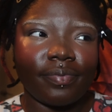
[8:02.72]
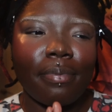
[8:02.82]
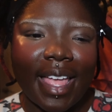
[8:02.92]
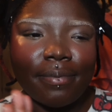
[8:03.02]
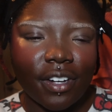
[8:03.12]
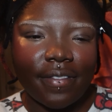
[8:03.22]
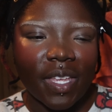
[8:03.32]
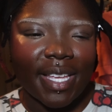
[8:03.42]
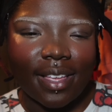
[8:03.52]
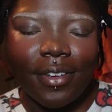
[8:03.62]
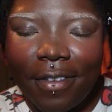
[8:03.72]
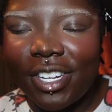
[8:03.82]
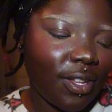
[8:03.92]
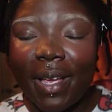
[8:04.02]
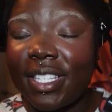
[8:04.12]
So I'm just
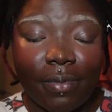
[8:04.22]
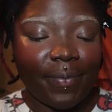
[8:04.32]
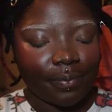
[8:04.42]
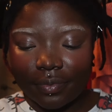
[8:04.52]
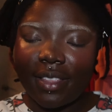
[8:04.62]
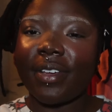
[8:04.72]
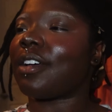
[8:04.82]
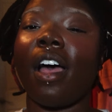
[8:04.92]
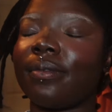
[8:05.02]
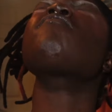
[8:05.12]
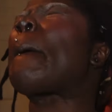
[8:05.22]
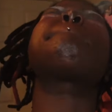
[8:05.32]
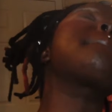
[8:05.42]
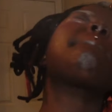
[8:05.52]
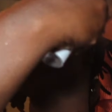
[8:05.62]
yapping about the L'Oreal
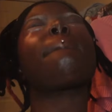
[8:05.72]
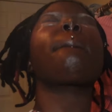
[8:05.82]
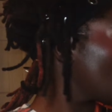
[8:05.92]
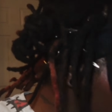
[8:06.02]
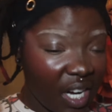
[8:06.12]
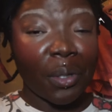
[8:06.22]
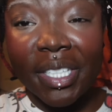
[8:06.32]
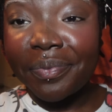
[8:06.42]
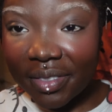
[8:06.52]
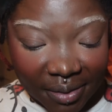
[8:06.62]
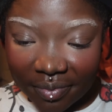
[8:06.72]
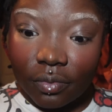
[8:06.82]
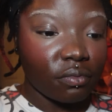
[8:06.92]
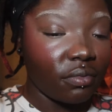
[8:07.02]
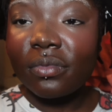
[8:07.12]
Infallible Spray.
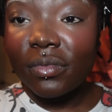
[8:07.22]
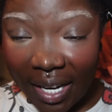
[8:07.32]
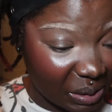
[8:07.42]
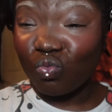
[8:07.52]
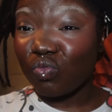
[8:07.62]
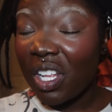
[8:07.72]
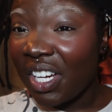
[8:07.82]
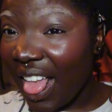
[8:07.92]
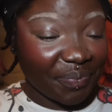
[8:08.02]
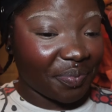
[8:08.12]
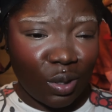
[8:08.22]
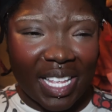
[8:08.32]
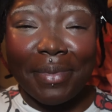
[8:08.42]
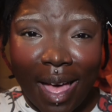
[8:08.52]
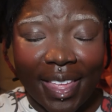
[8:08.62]
This was my first time
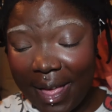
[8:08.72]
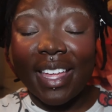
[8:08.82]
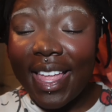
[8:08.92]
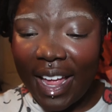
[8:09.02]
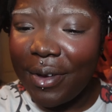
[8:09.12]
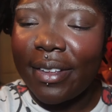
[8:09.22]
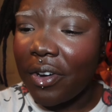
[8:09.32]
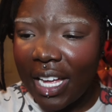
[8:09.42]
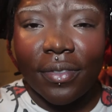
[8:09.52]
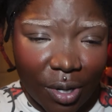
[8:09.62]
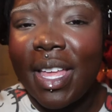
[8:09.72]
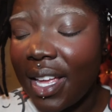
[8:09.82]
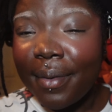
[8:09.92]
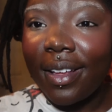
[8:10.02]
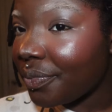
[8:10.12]
using it. I don't
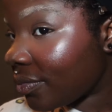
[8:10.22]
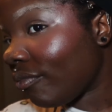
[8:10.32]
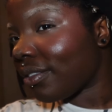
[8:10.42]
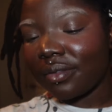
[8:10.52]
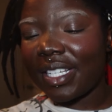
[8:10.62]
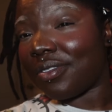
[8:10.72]
think I really care for